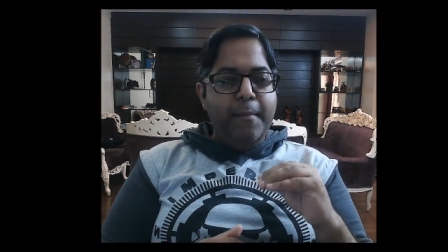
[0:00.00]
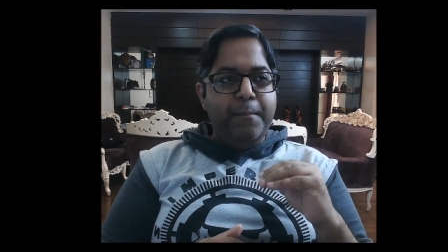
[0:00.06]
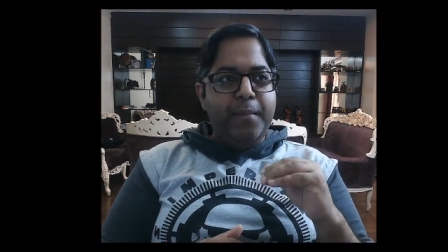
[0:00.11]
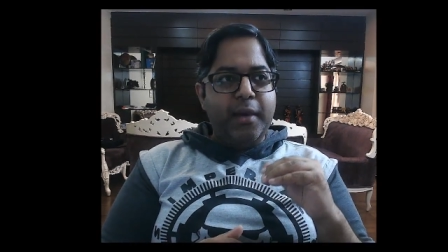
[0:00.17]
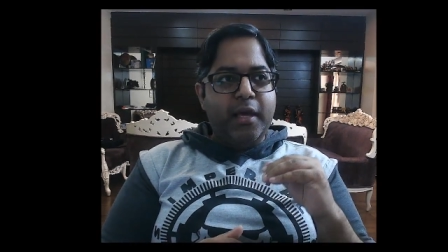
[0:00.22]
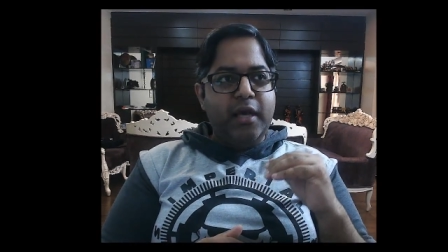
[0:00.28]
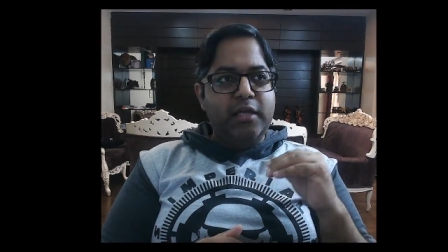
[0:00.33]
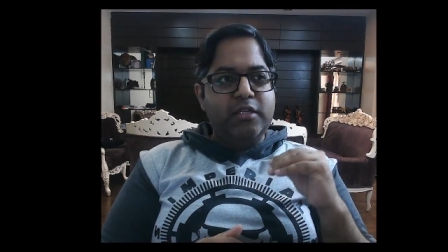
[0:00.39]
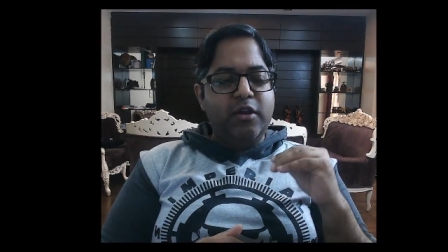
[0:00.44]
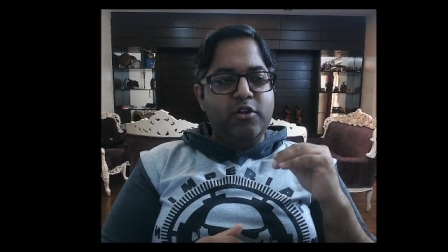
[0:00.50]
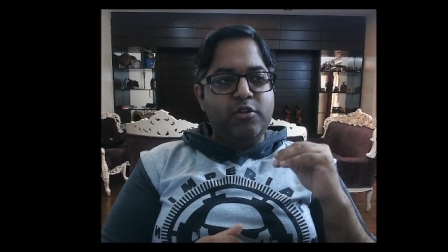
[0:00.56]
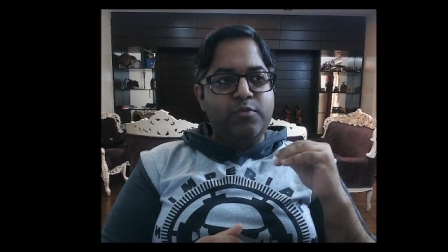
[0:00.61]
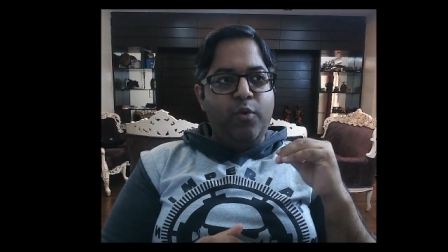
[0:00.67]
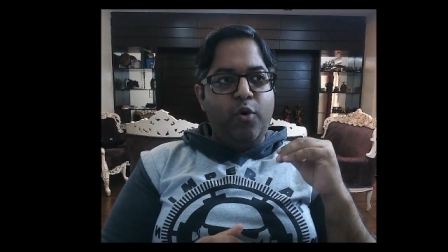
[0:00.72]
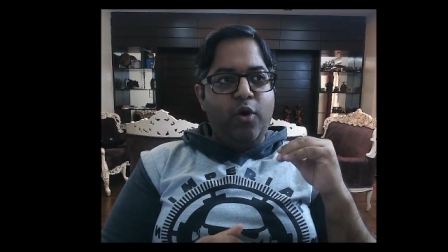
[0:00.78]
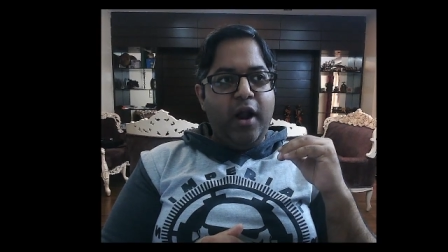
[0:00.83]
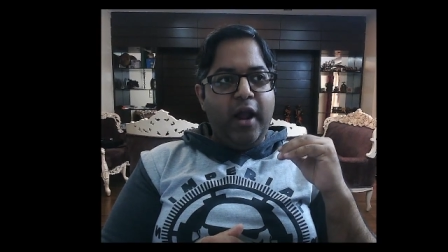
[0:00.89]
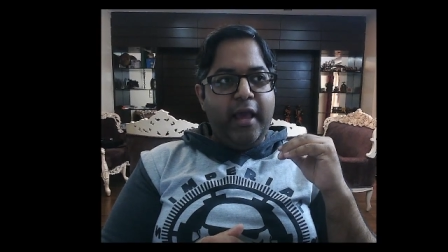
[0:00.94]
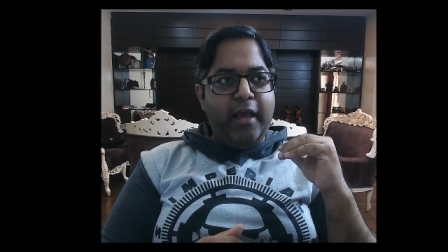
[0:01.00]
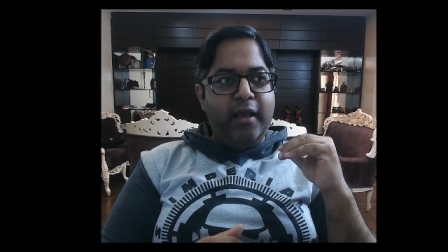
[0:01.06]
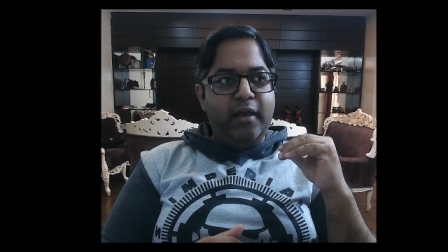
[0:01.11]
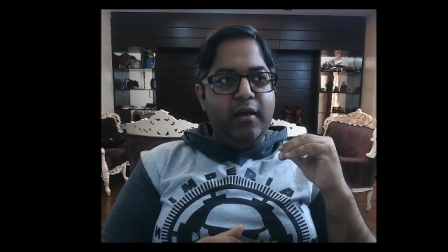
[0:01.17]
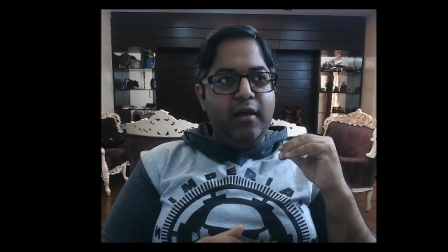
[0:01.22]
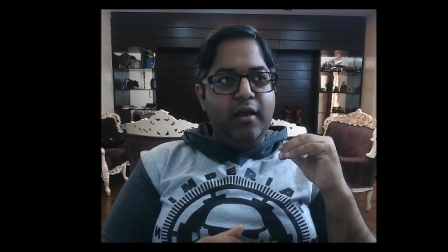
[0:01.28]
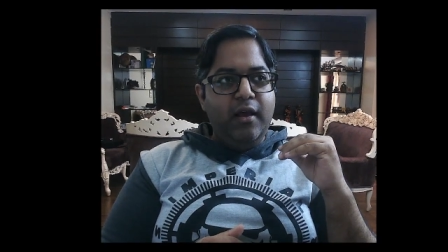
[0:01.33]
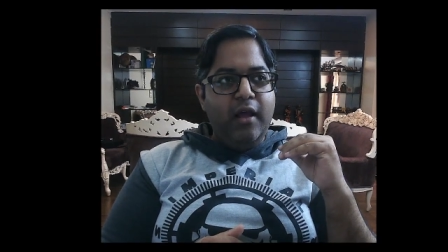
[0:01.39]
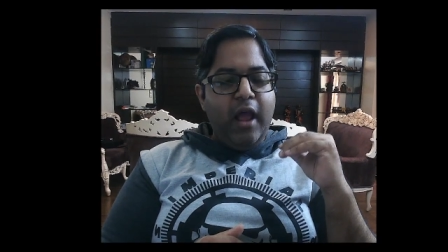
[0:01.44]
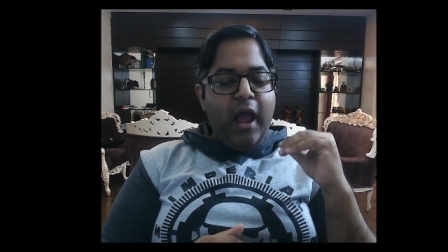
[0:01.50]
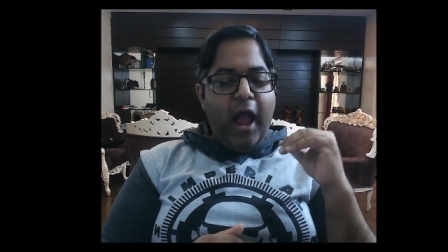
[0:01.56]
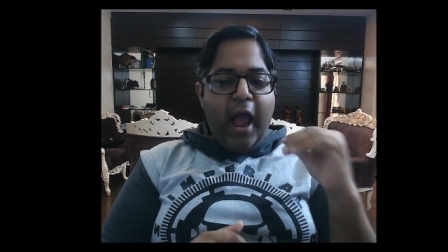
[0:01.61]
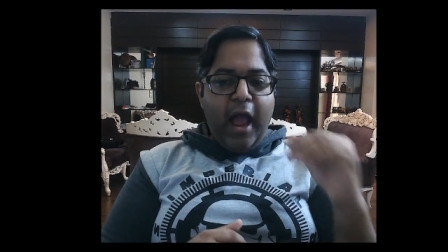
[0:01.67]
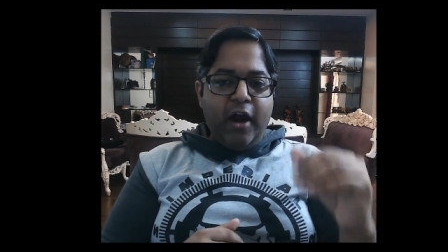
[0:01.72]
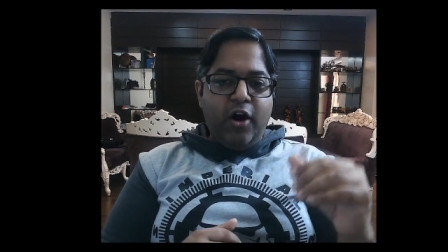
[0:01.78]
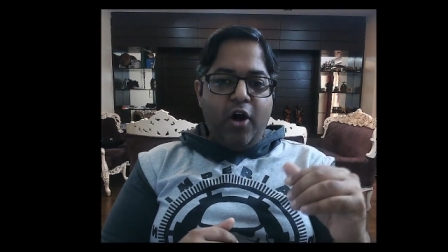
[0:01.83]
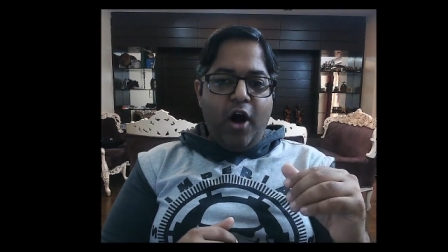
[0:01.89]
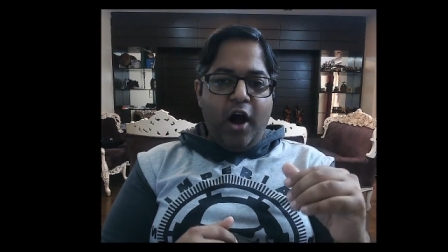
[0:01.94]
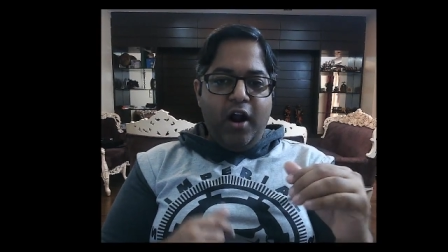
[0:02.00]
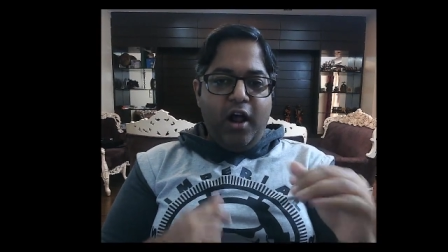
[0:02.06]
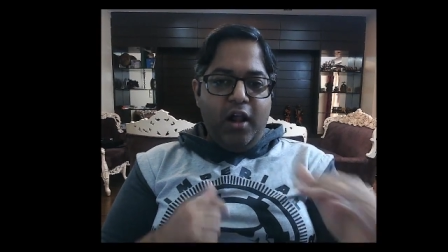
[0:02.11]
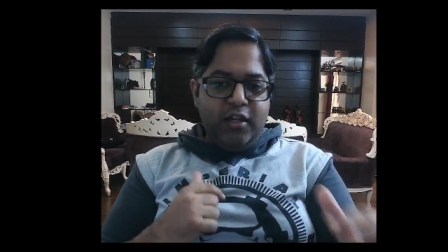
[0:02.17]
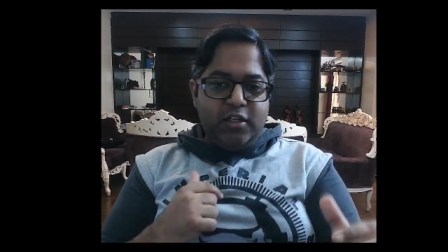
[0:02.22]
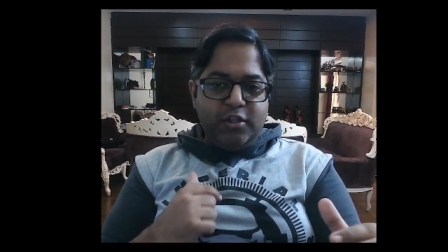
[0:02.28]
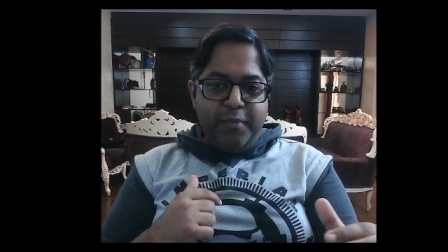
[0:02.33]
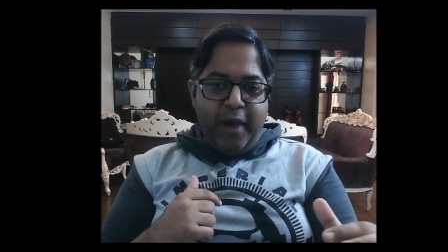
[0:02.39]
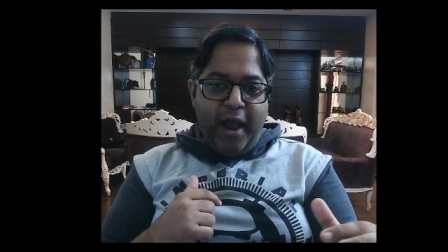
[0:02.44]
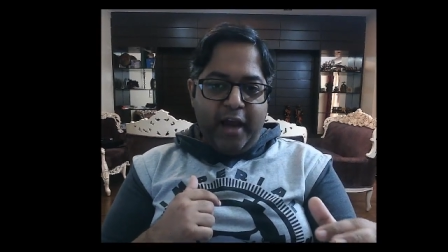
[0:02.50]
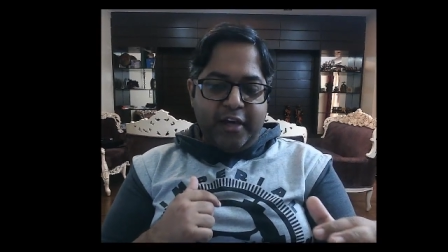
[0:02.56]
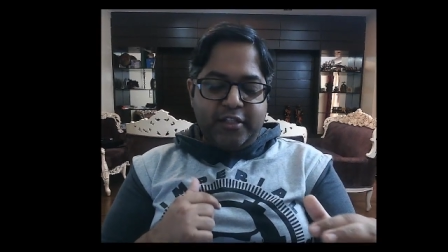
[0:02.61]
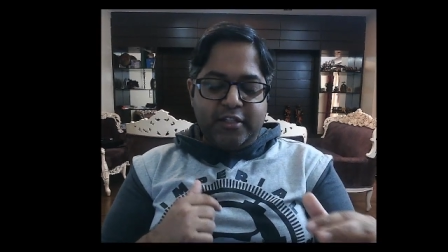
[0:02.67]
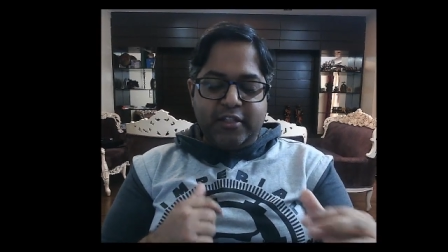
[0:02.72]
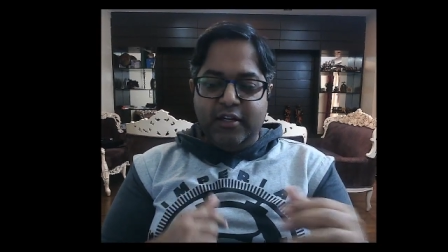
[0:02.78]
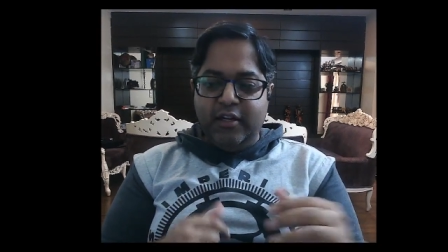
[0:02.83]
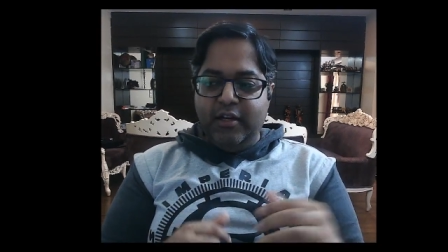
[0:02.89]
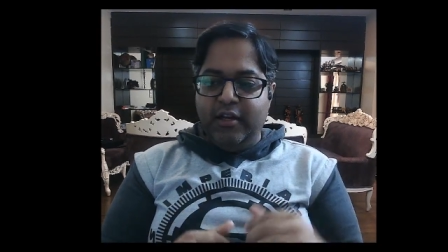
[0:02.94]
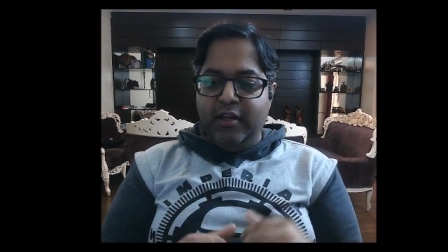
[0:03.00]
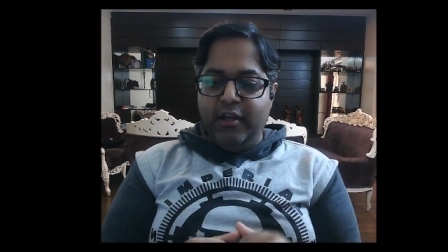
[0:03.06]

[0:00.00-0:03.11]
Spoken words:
because it was more like Angron Hulk smash,